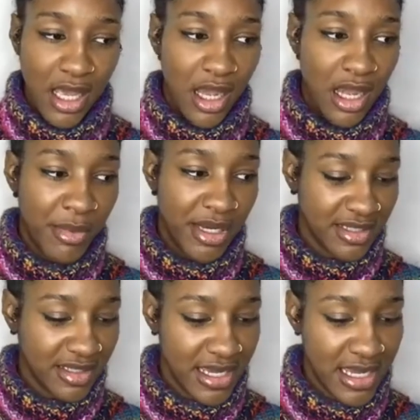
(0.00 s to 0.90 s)

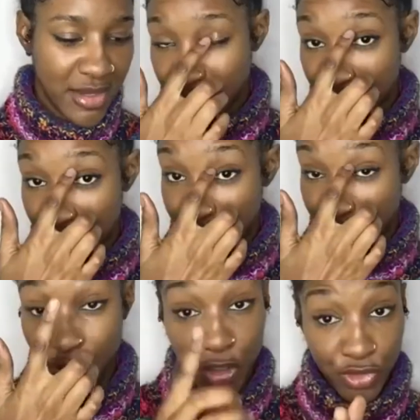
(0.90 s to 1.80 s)
I'd say if
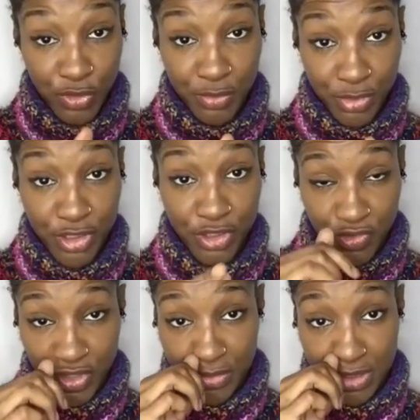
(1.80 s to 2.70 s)
you don't do protein
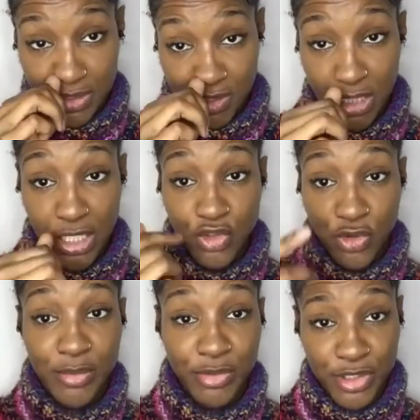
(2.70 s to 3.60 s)
treatments,
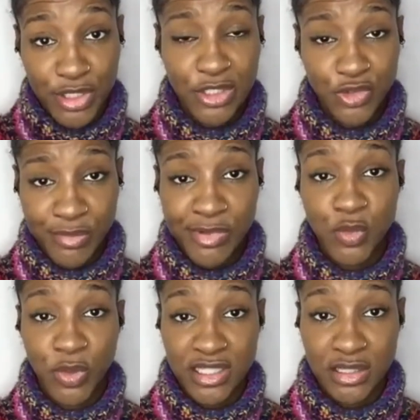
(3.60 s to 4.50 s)
try protein
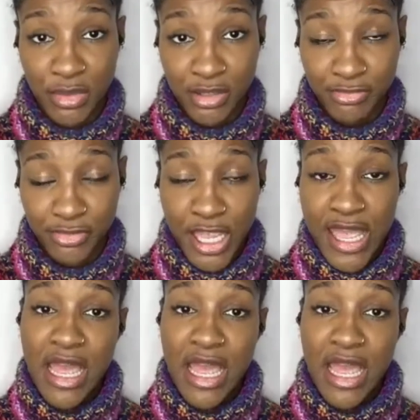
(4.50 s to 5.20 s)
treatments once a month